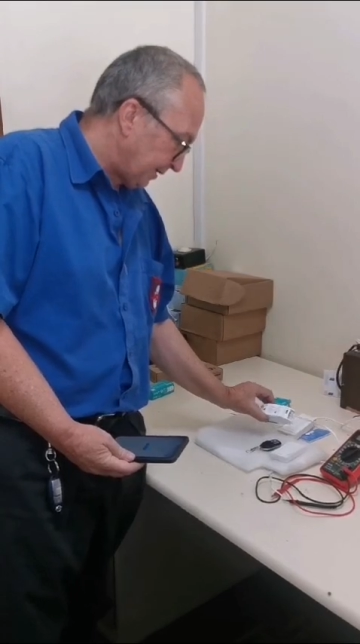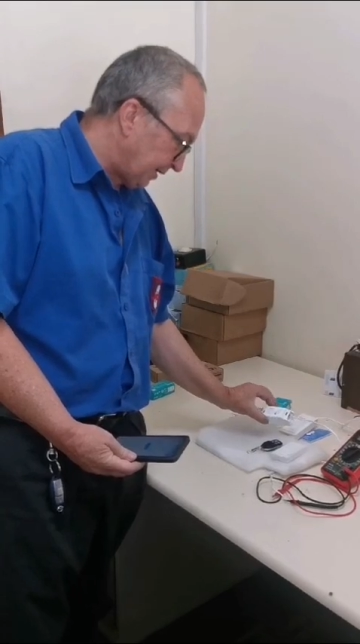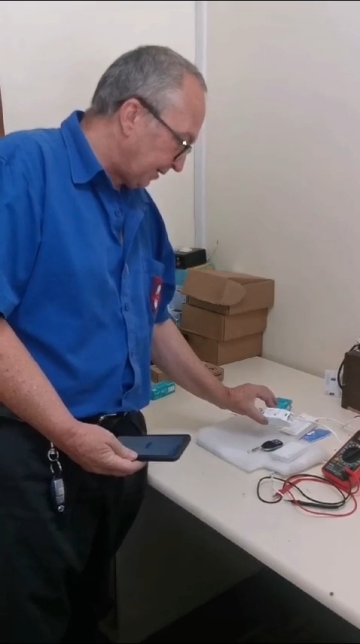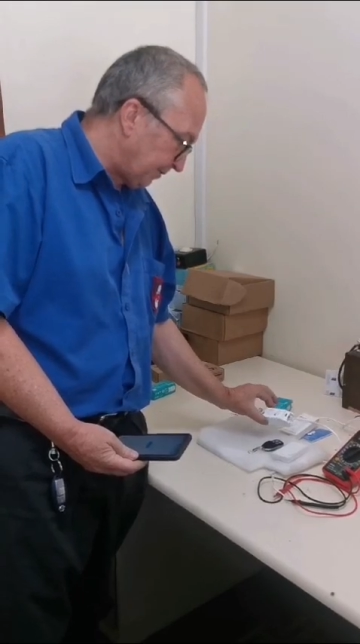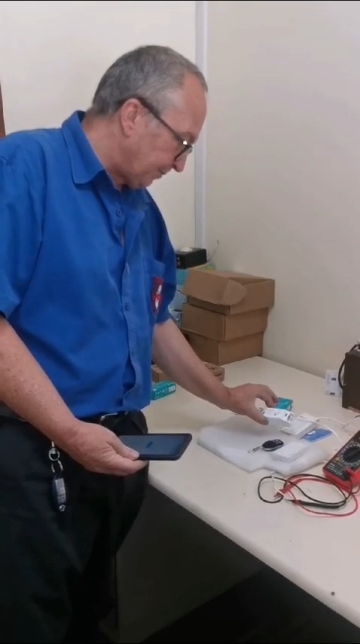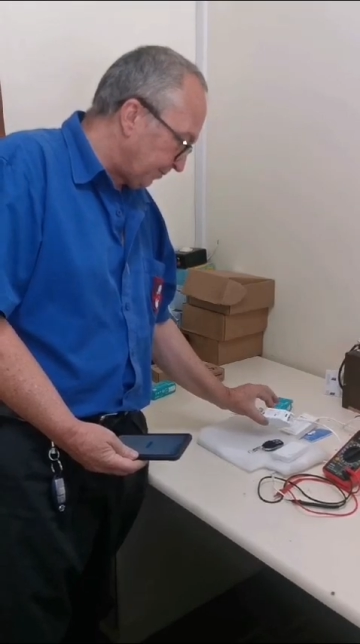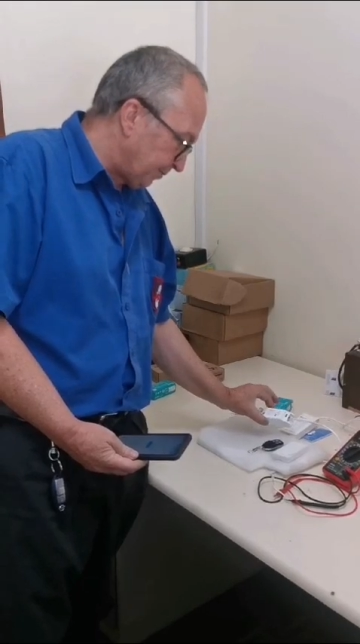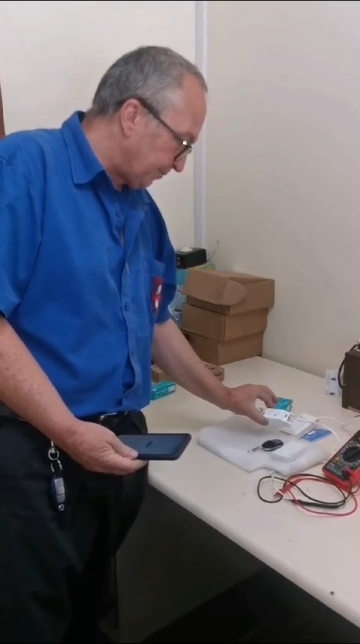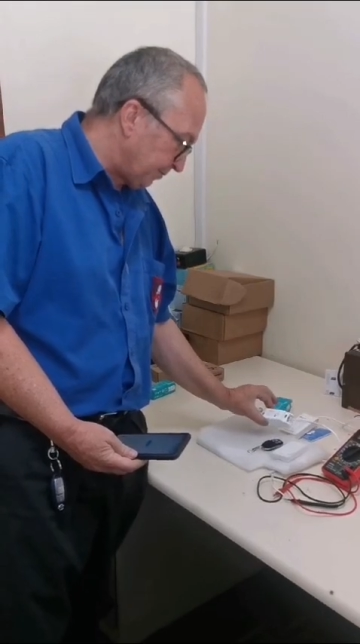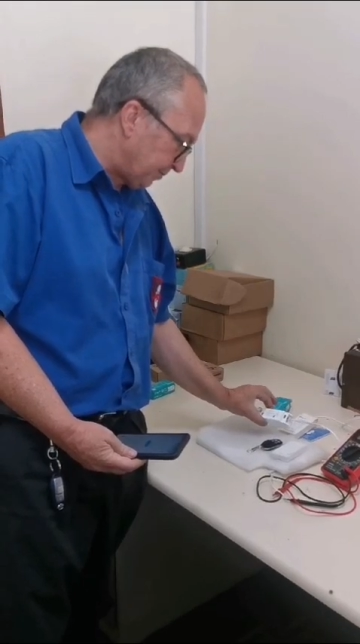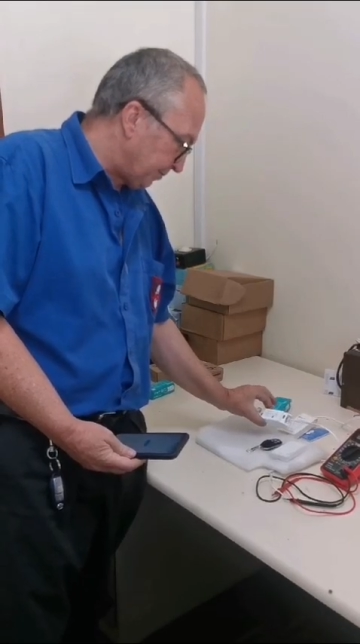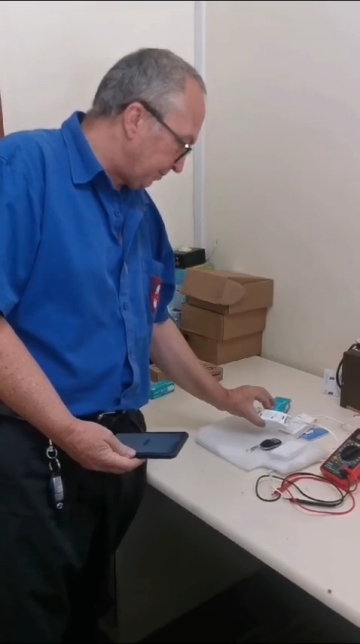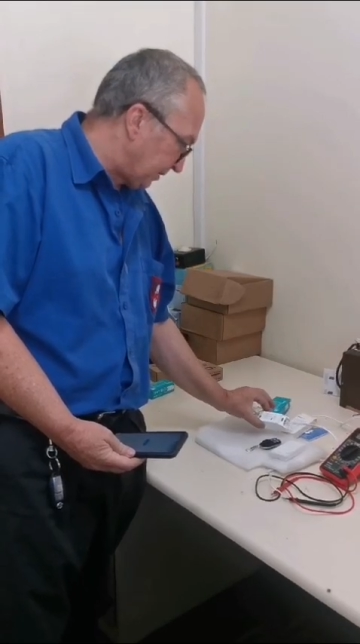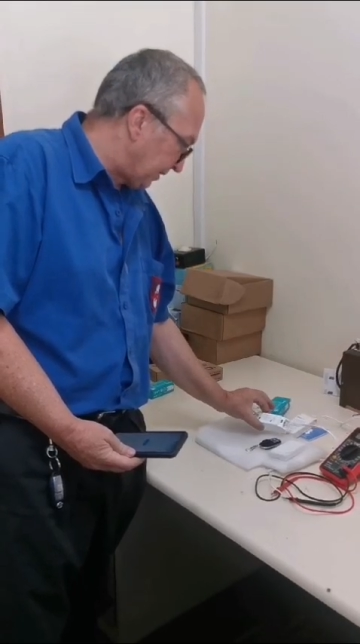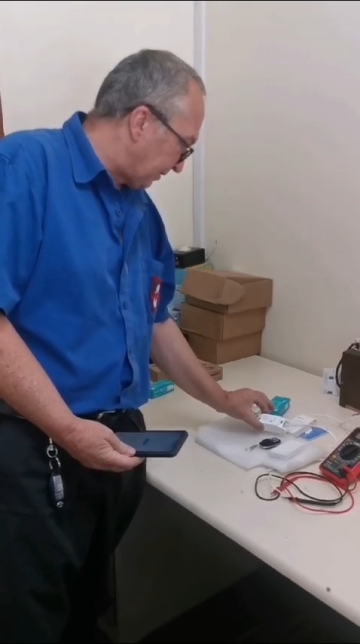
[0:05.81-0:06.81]
um,
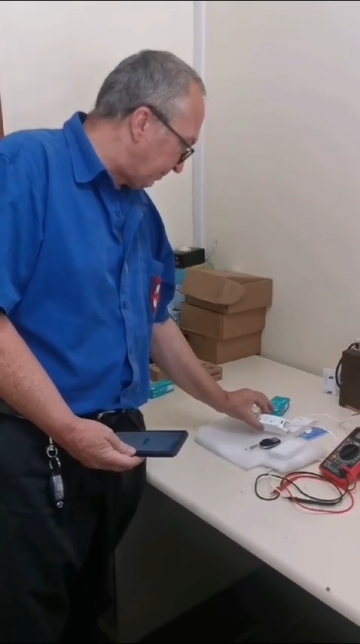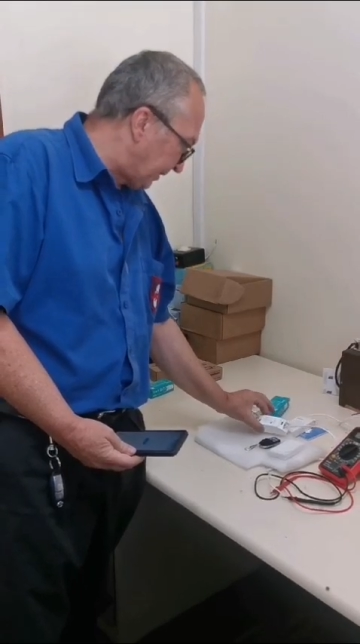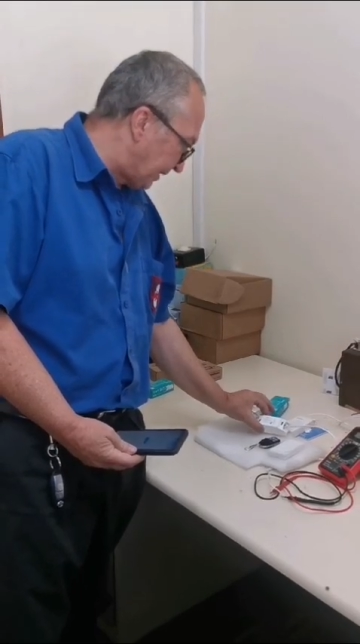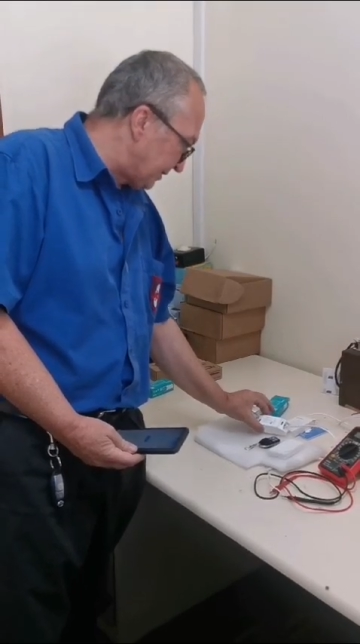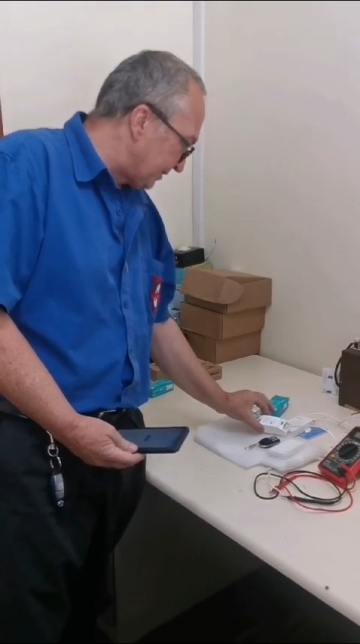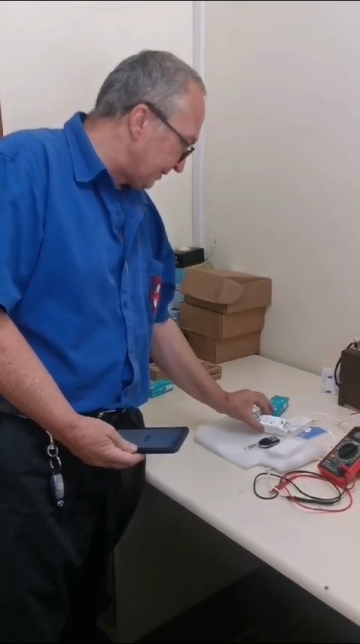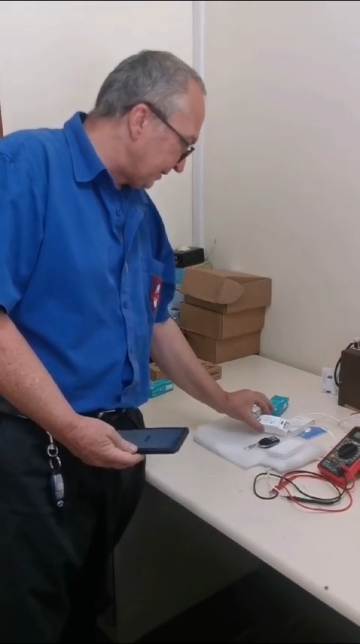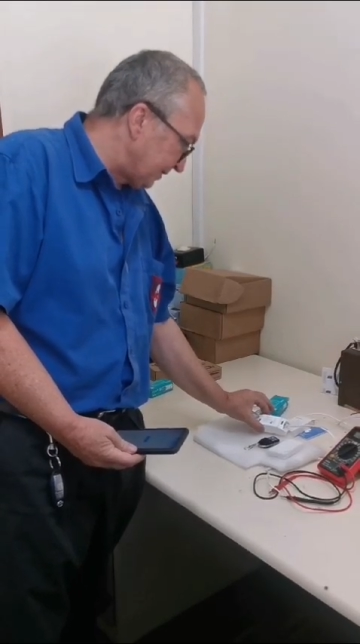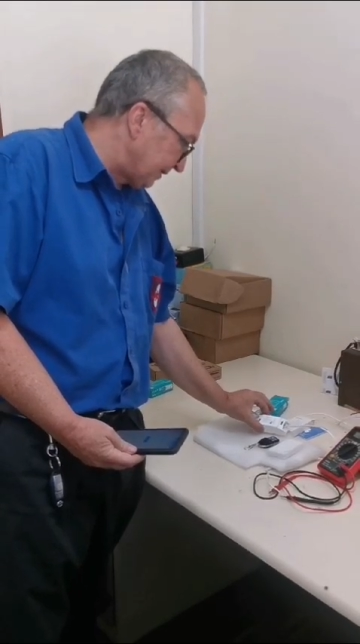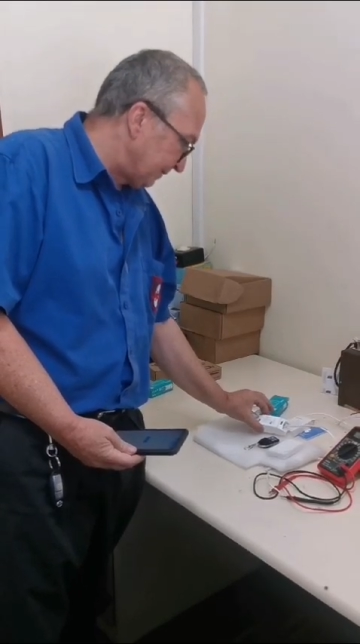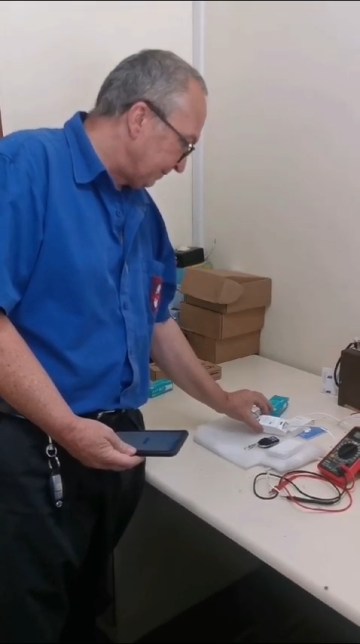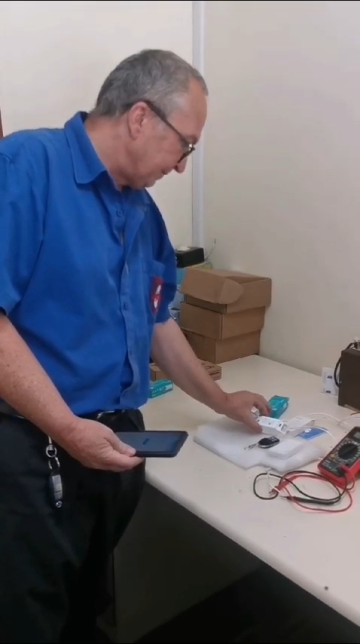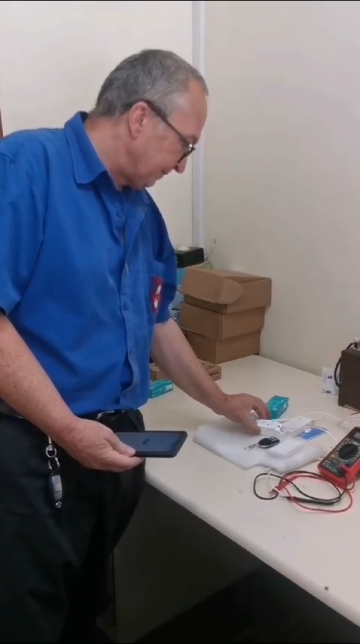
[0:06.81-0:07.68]
uh, basic